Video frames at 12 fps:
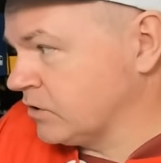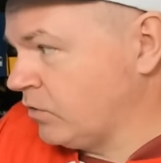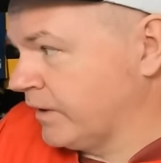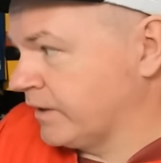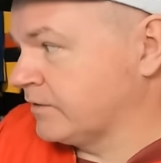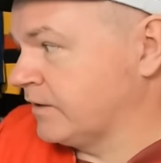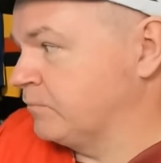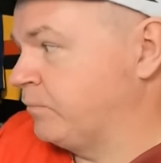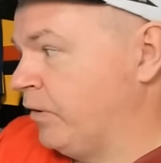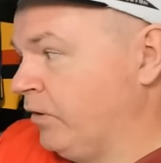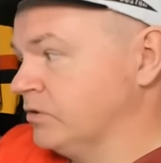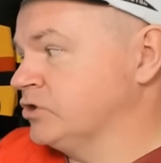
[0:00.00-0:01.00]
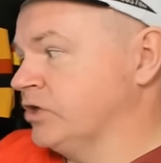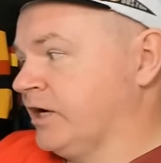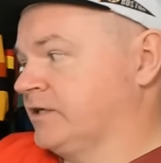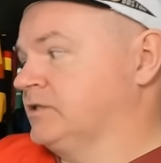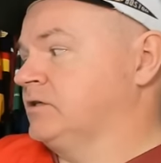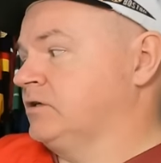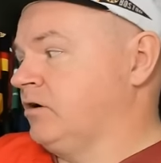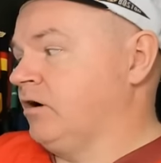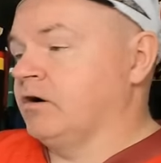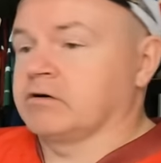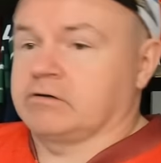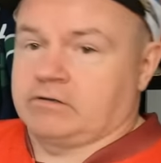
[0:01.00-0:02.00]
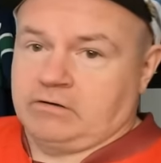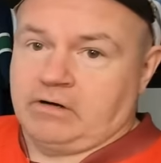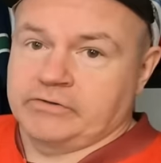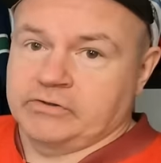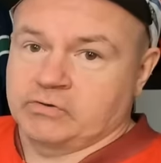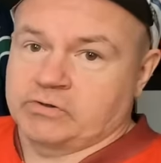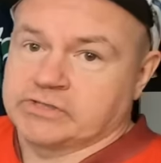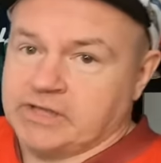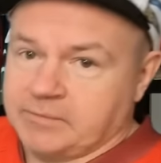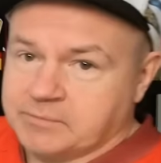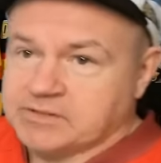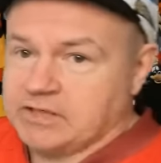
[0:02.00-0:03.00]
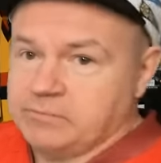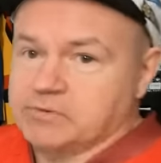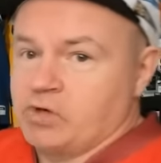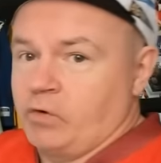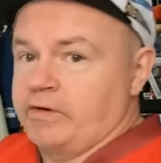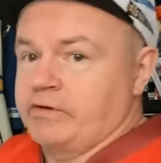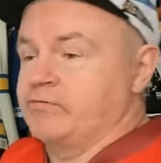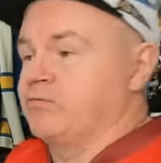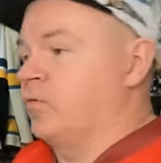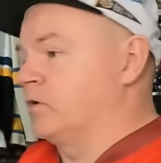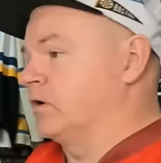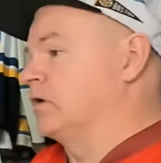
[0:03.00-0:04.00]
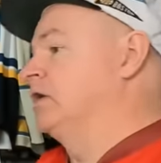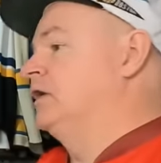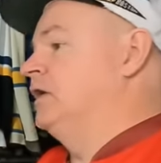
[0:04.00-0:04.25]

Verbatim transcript: Quick then poke checks Carter on the doorstep as he was going for